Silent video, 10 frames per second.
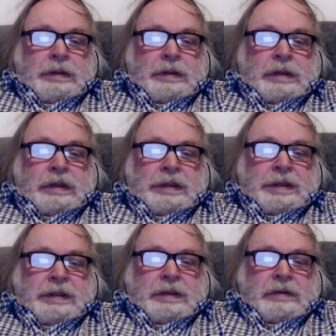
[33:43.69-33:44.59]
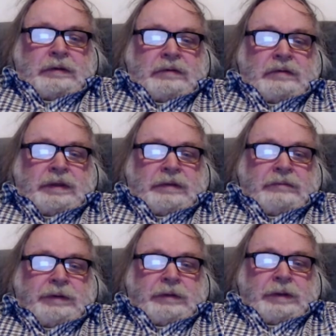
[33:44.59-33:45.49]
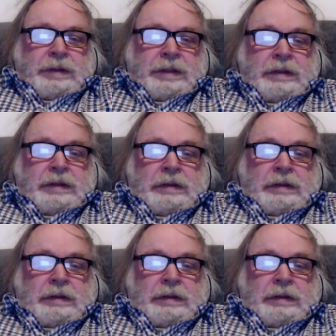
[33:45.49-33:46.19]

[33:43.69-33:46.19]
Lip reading: the caste included with impunity,